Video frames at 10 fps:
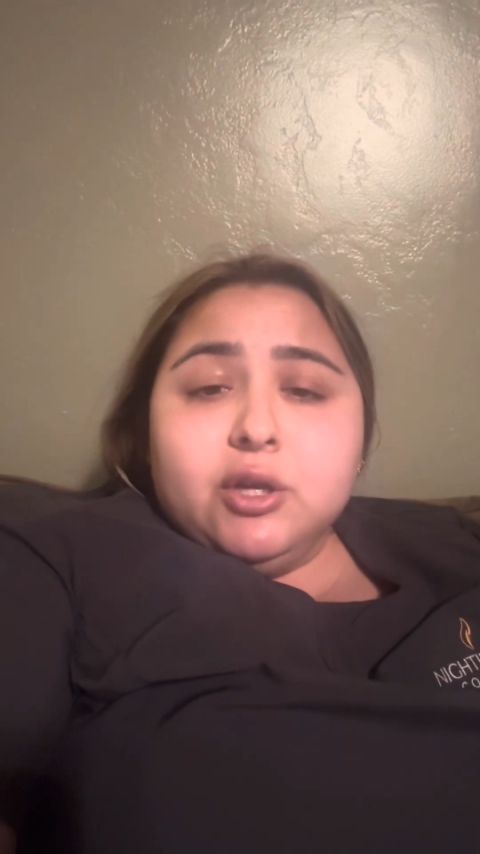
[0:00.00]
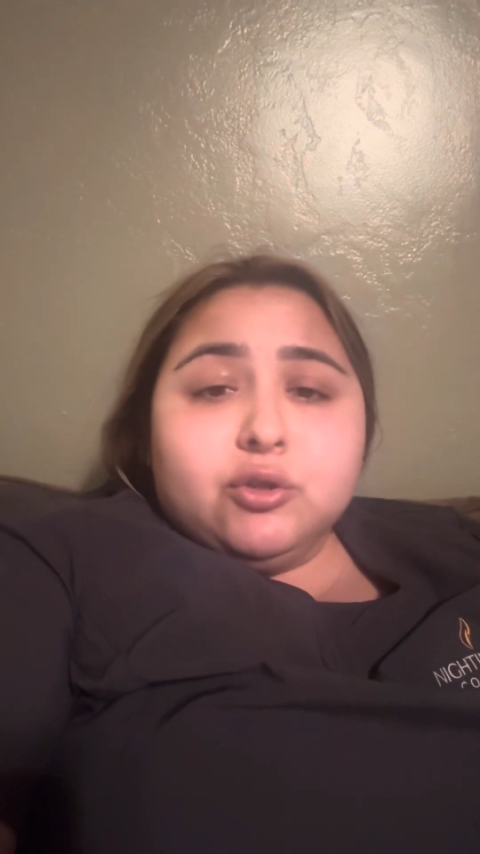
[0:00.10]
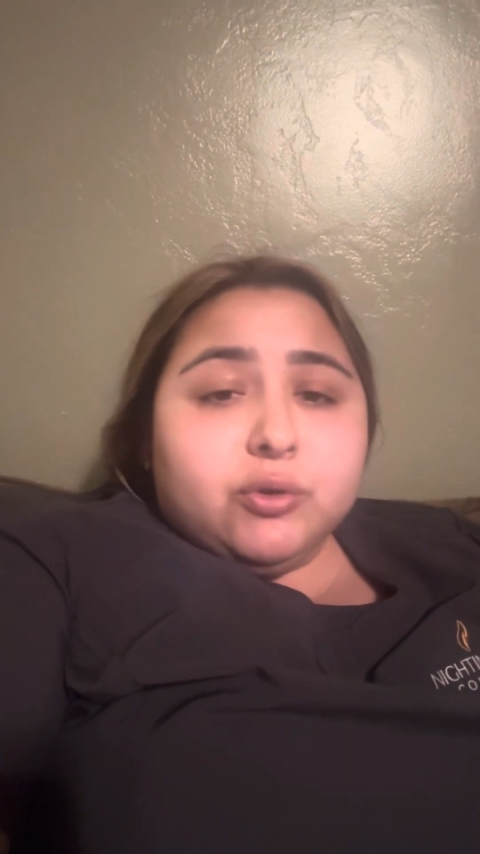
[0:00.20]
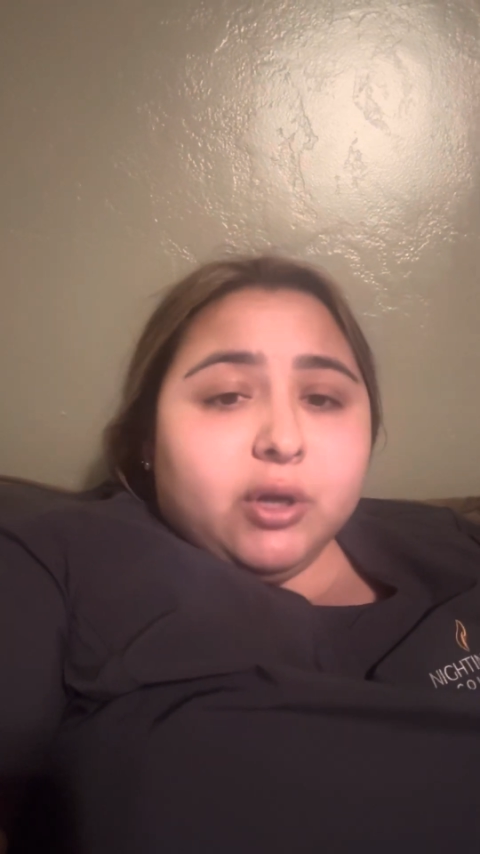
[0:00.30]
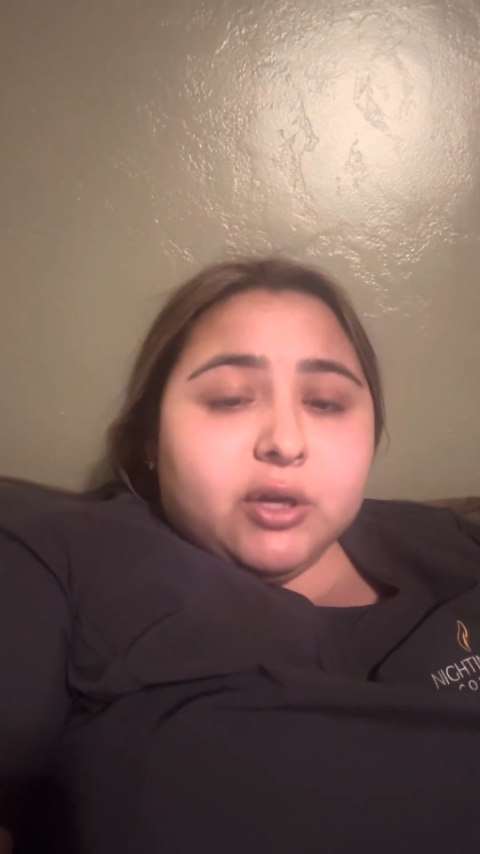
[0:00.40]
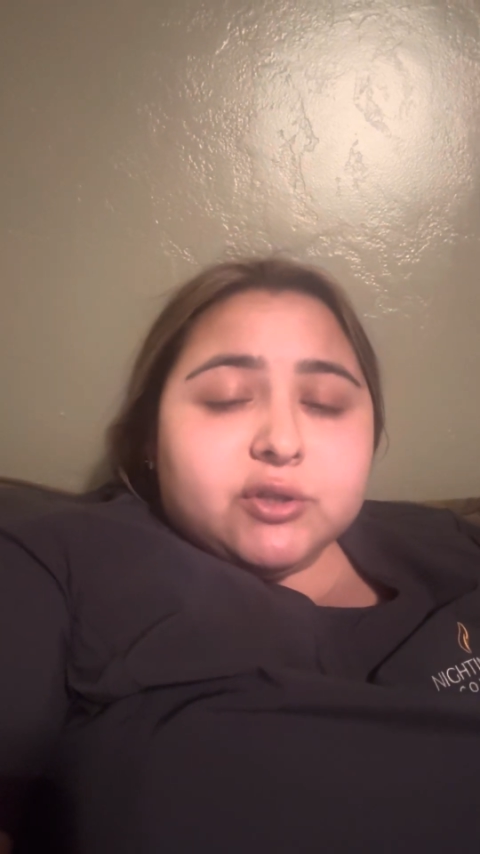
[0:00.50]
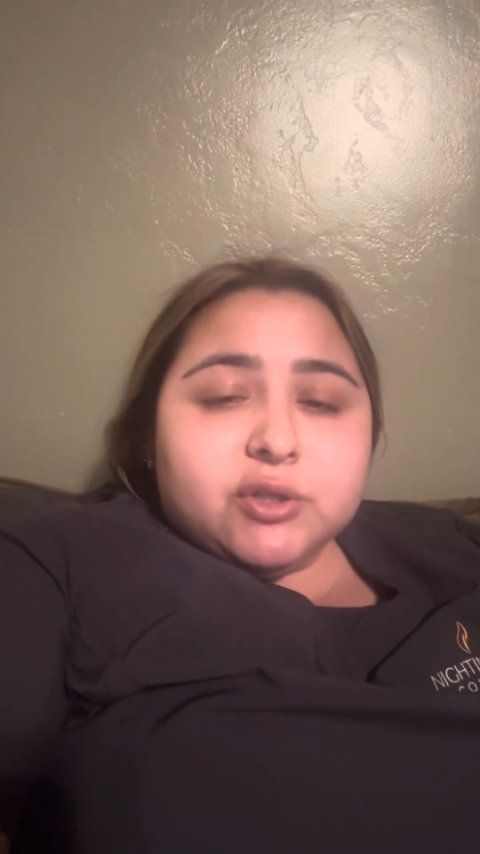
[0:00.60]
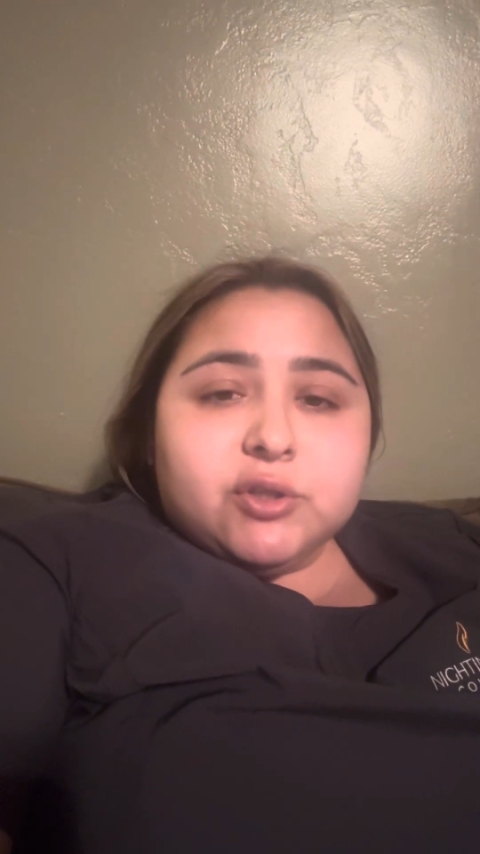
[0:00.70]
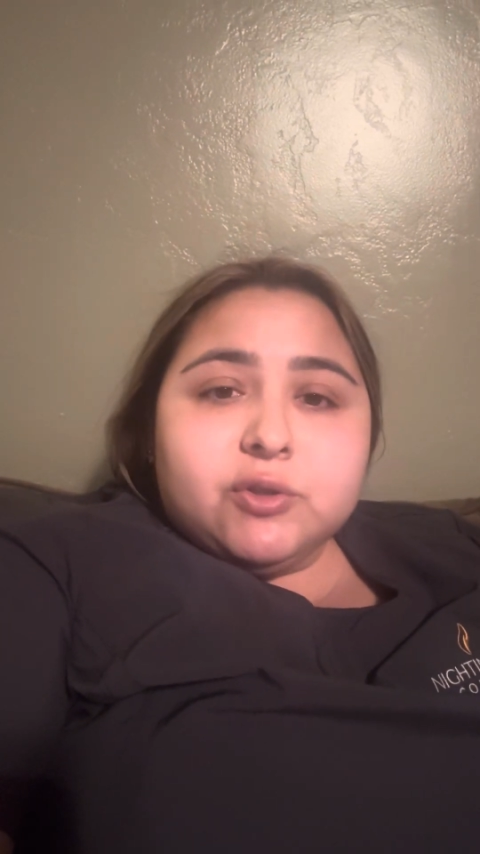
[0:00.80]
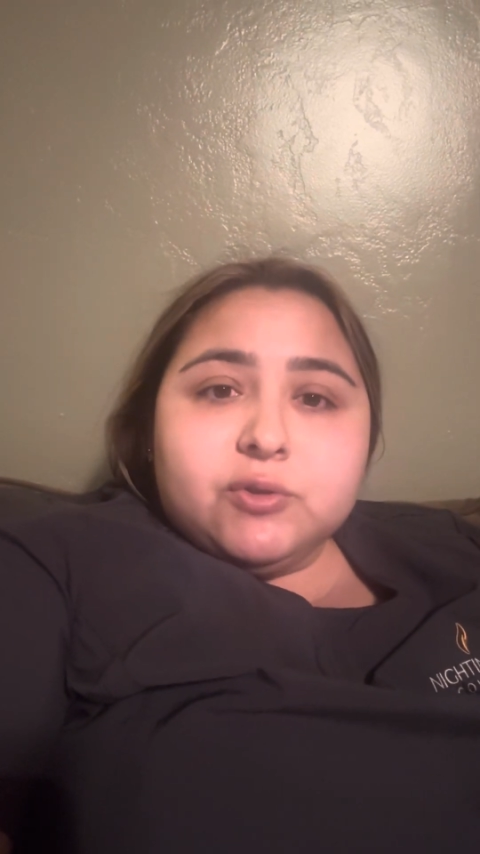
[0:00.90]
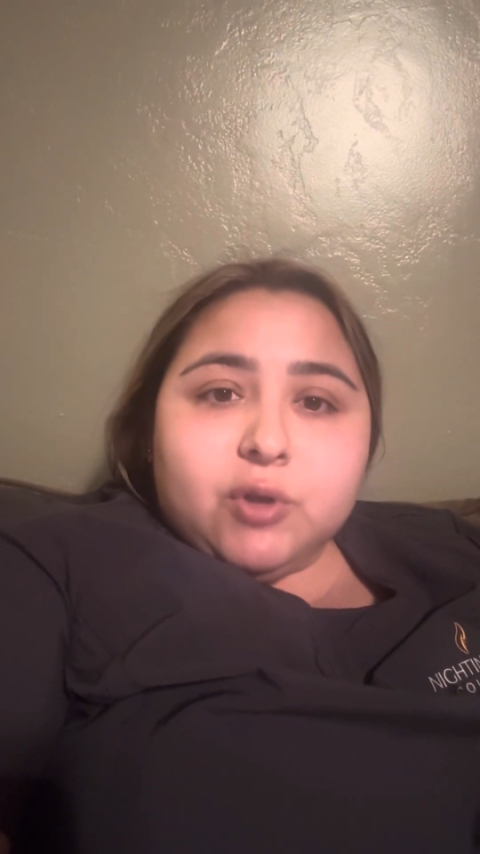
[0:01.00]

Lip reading: triage issues,